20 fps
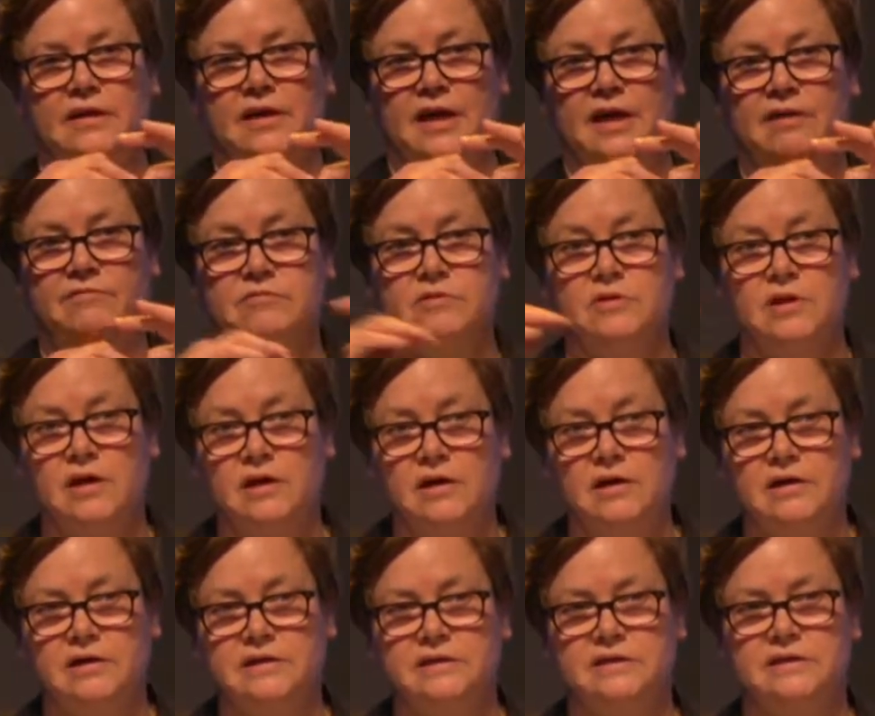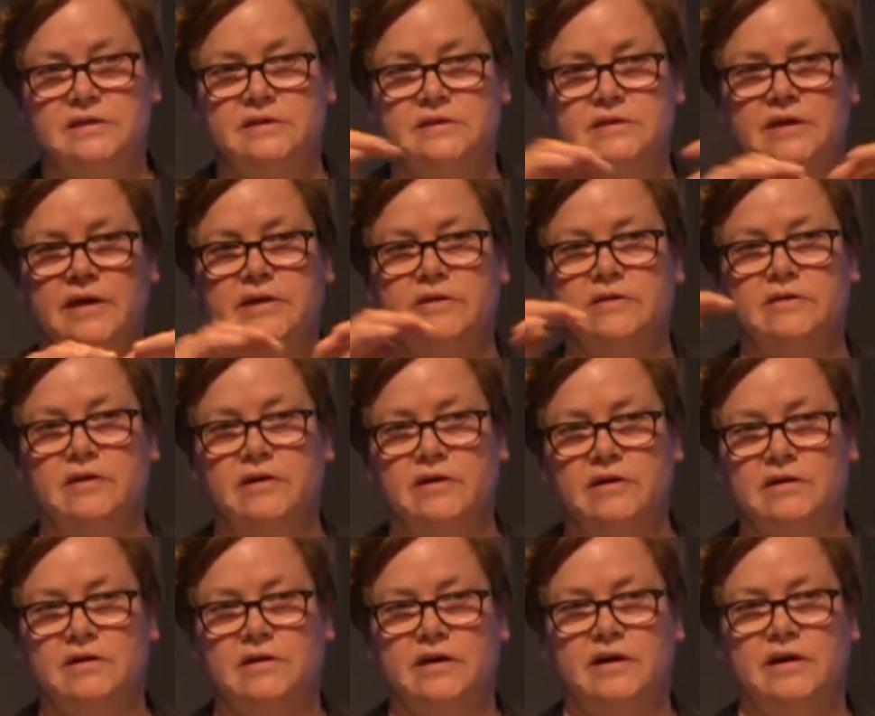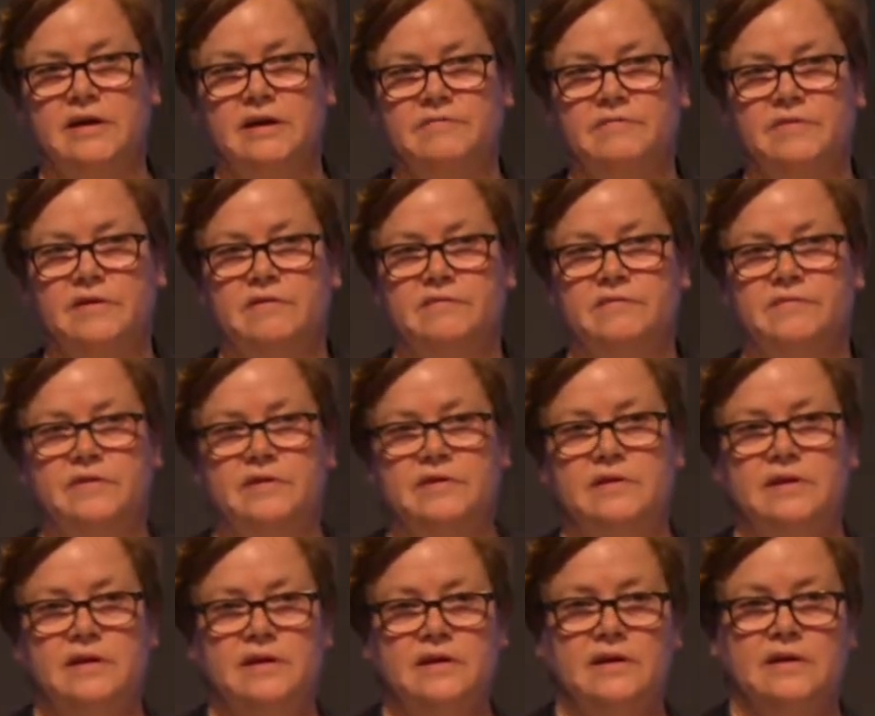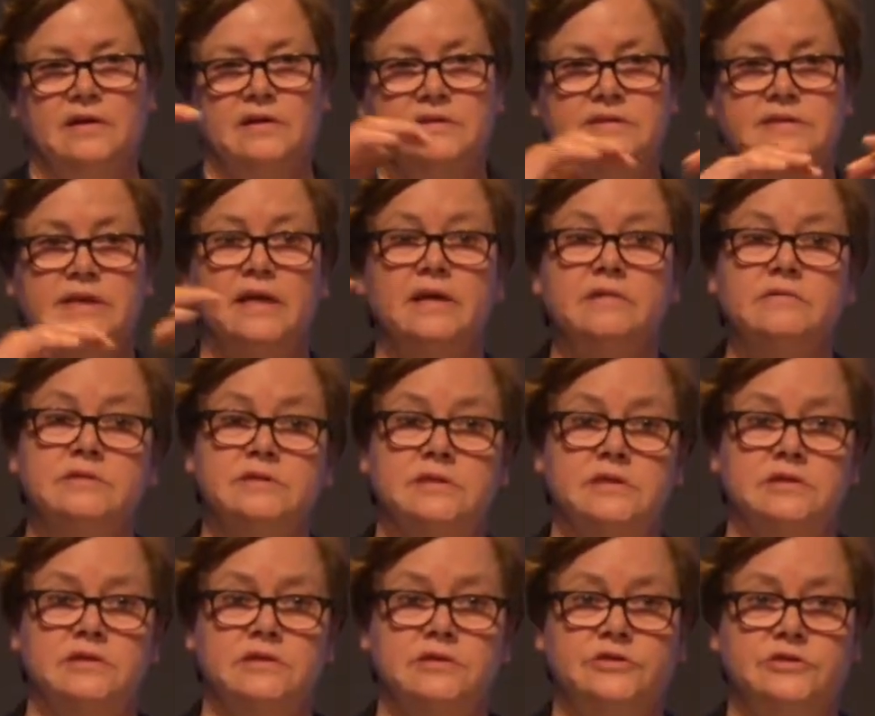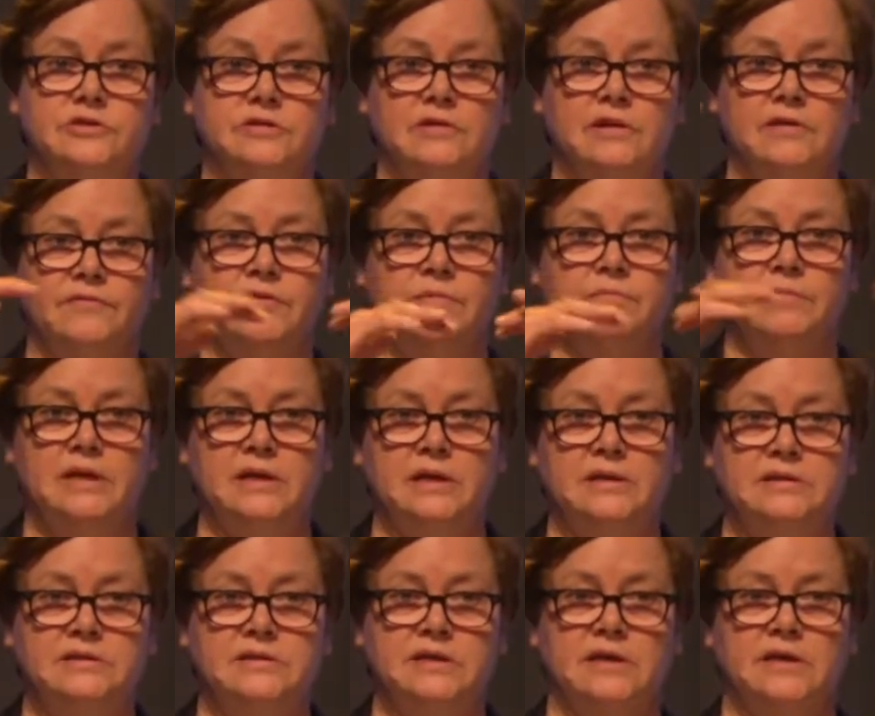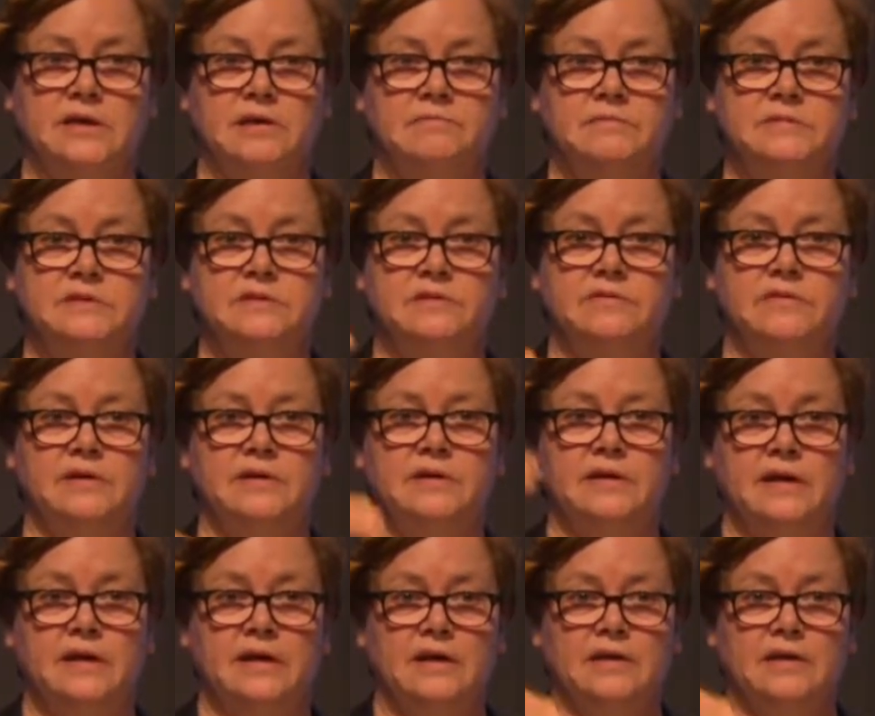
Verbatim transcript: have logged an entire archive of the sound signature of the mains hum, so the,